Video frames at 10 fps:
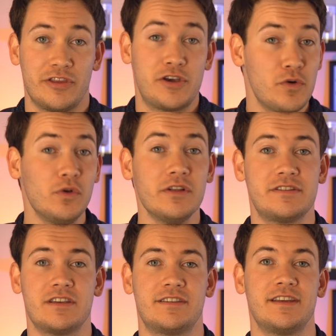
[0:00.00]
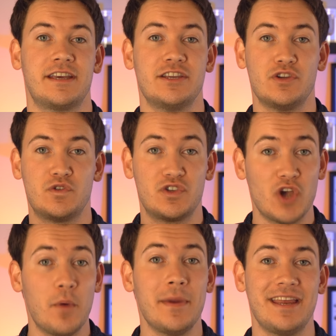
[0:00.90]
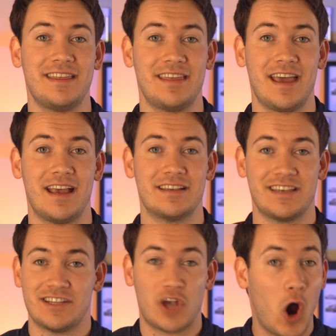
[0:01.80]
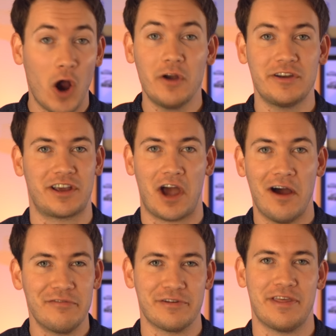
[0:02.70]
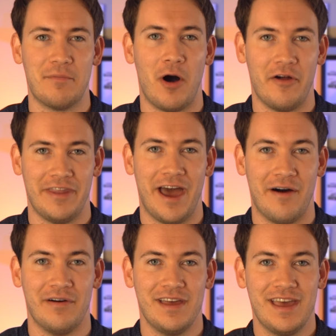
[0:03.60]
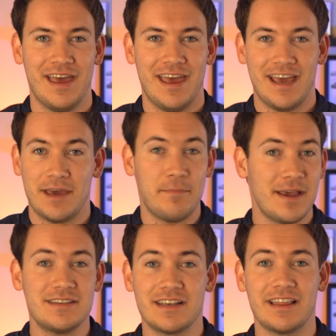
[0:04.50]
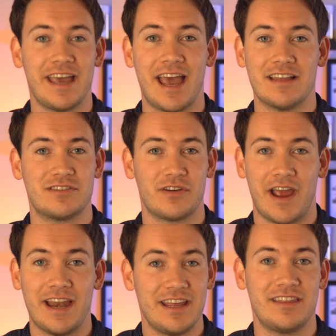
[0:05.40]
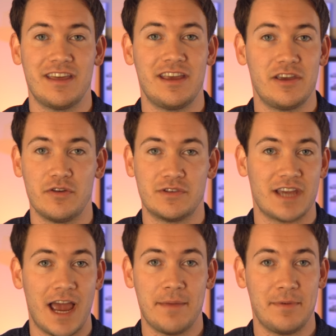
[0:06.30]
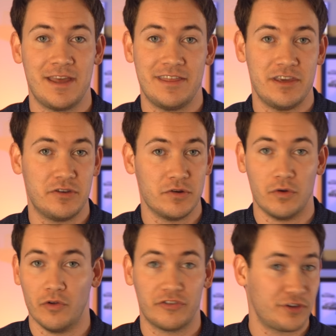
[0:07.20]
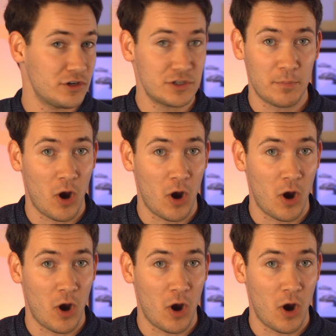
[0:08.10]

The Google Assistant can do so many things, it's hard to cover them all now. It can basically answer anything you type in the Google search